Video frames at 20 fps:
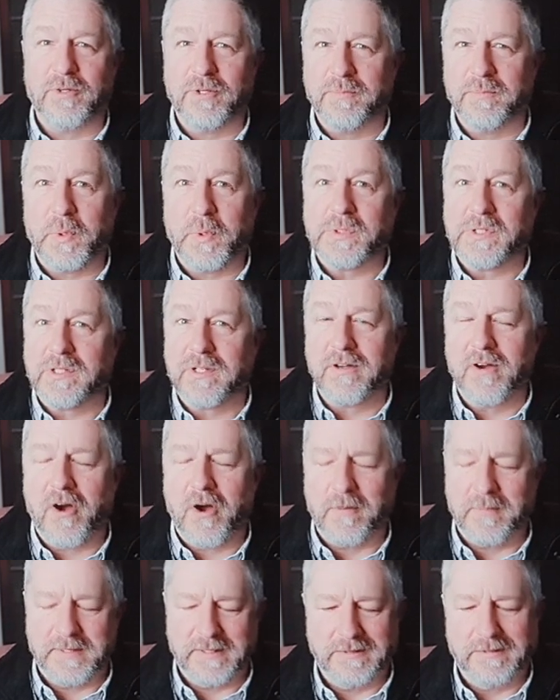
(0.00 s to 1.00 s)

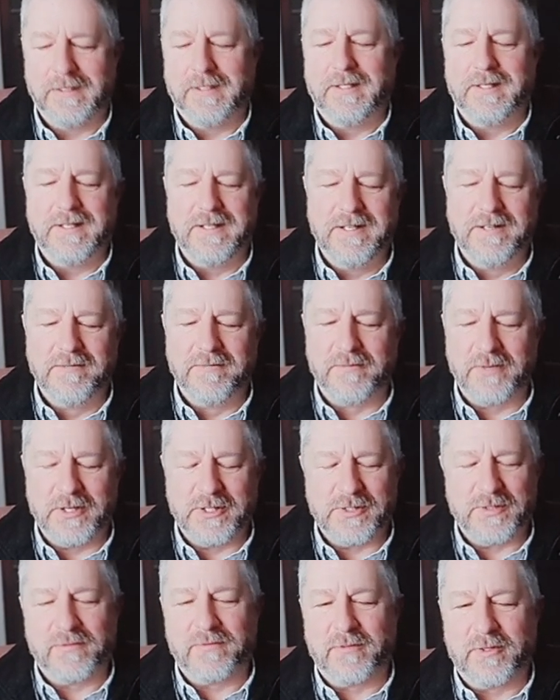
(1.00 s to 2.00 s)
100 most common
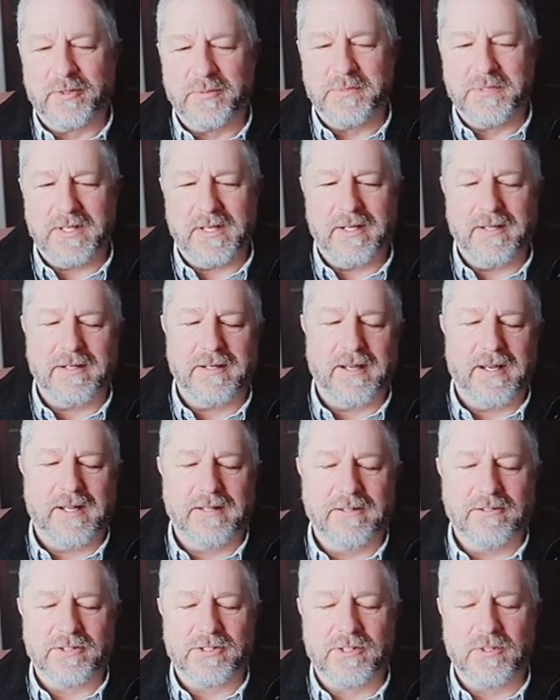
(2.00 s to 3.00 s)
phrasal
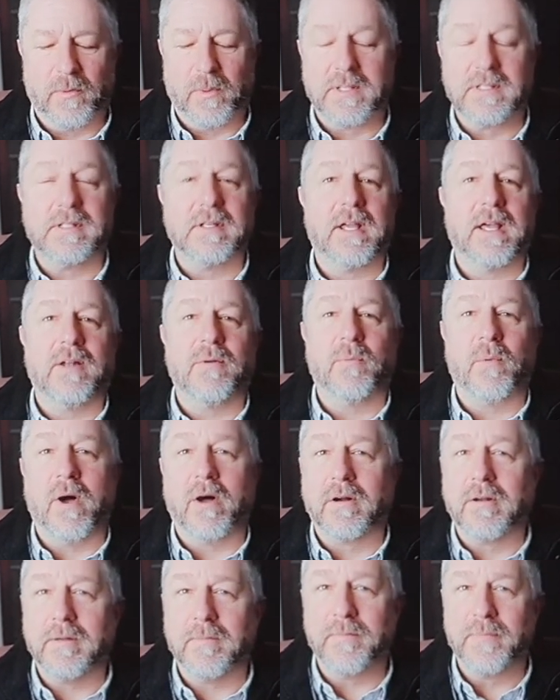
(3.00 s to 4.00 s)
verbs in English.
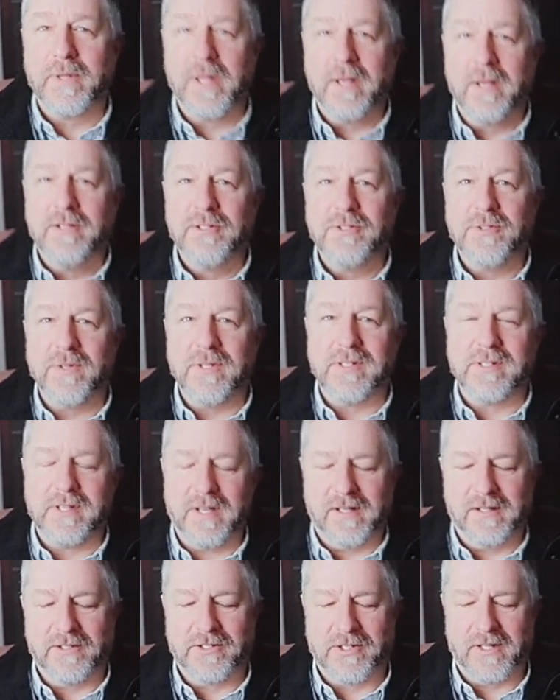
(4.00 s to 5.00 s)
So once again,
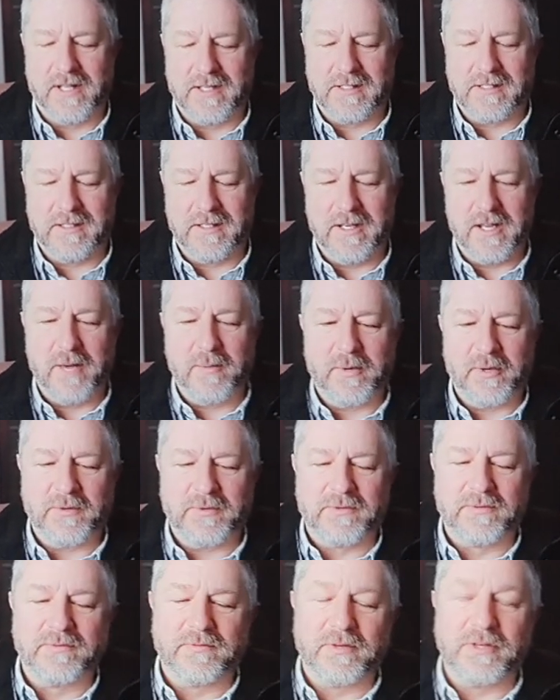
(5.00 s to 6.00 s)
welcome to this English
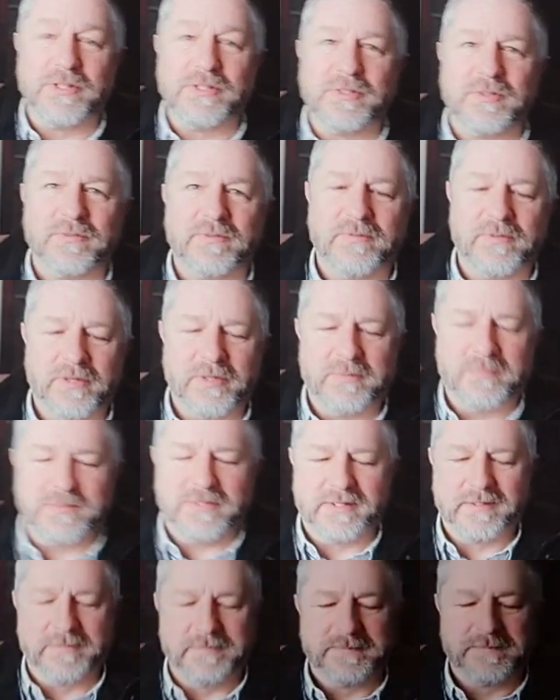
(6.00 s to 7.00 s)
lesson,
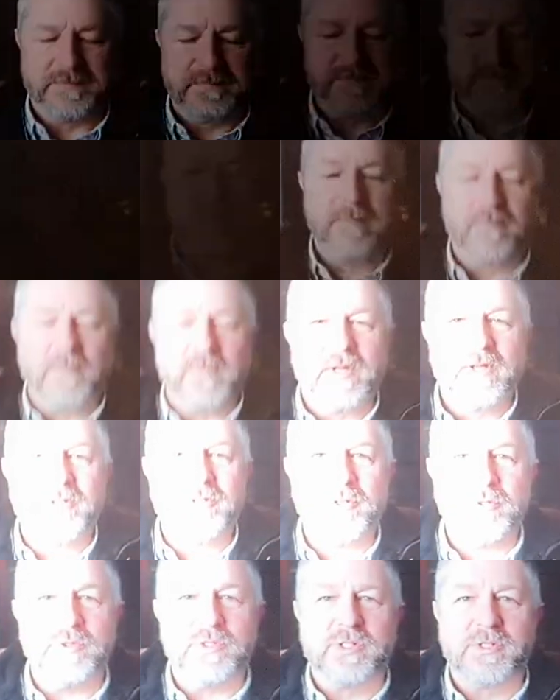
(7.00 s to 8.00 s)
phrasal verbs.
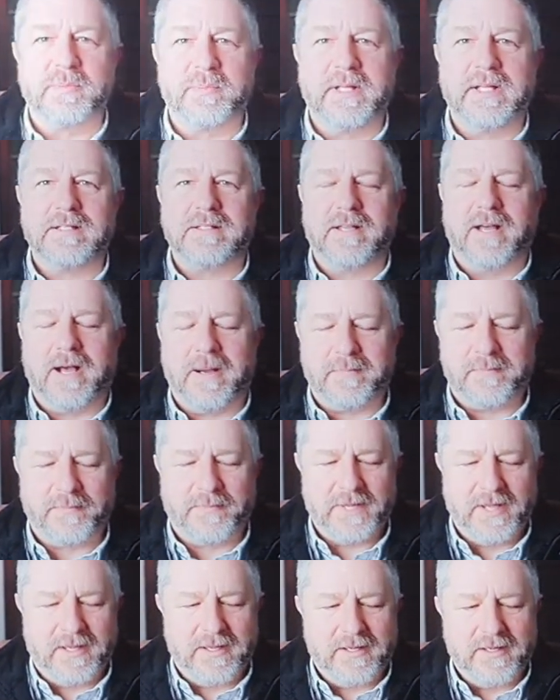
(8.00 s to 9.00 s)
To
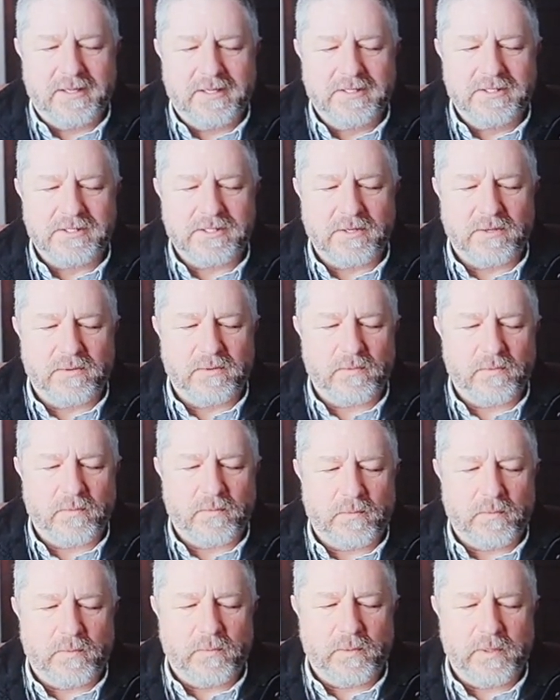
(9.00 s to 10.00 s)
split up. So
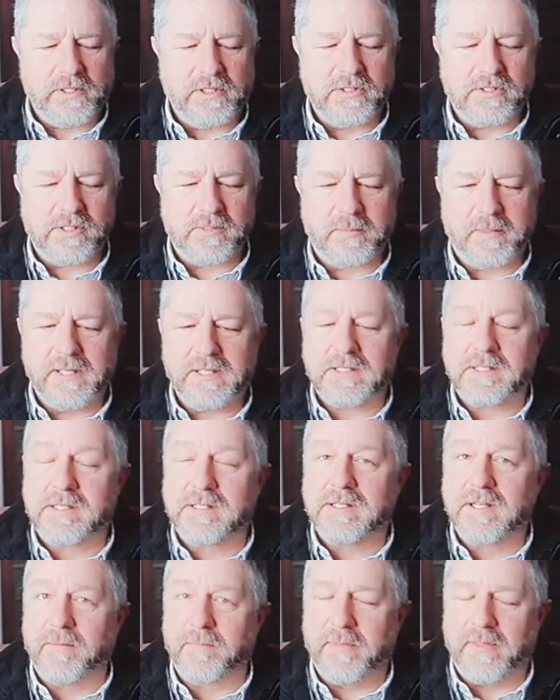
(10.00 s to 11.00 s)
when you
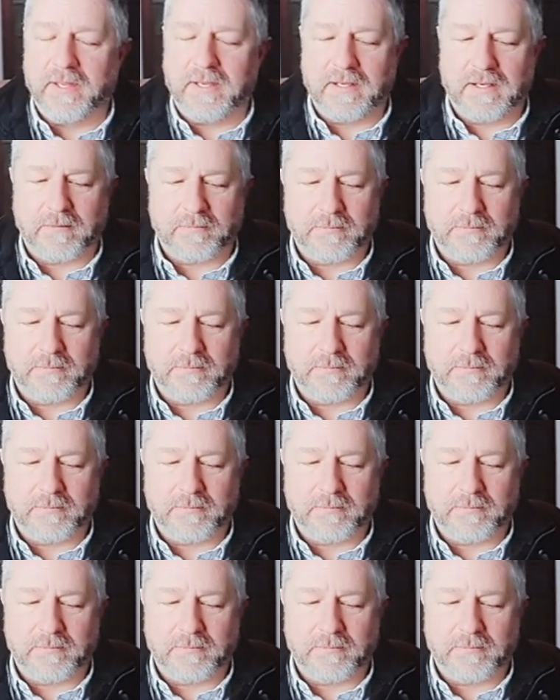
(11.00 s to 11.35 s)
split